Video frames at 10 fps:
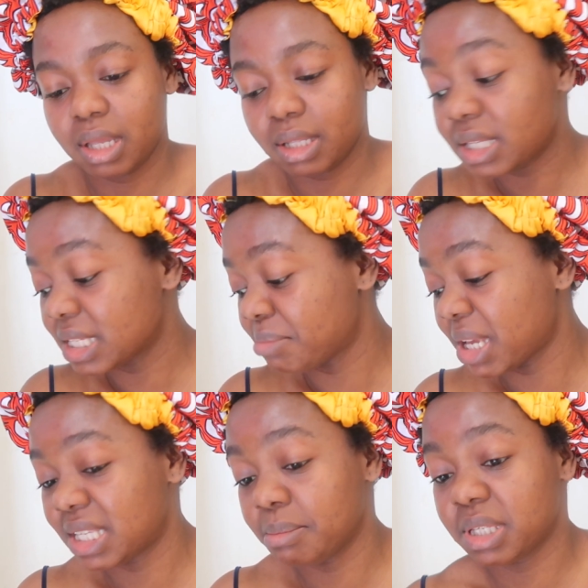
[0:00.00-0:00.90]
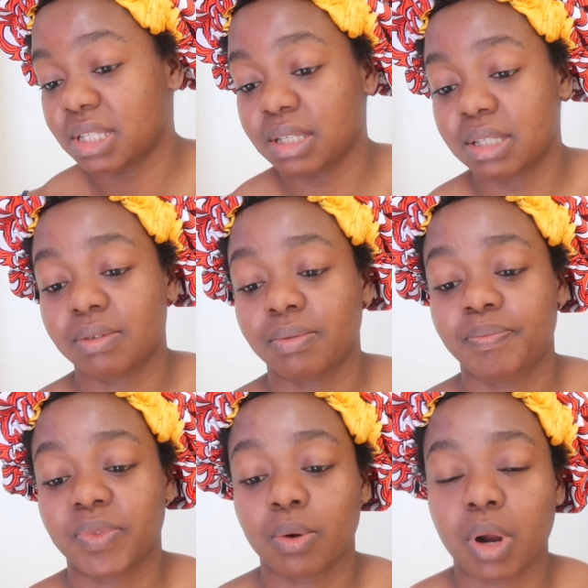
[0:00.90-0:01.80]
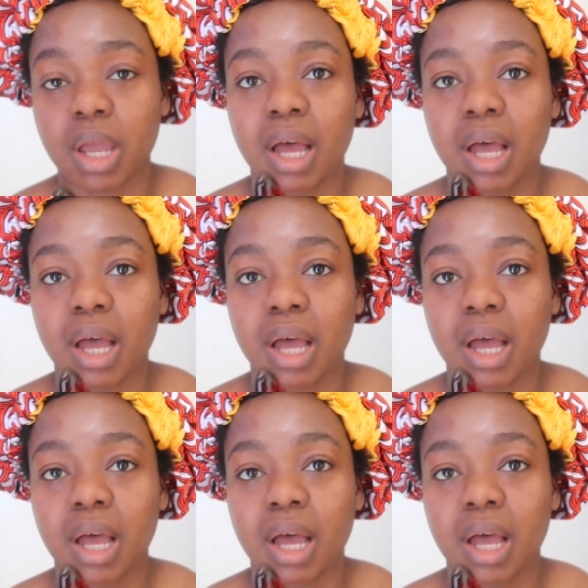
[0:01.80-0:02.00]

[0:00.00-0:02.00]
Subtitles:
This is messy business, all right?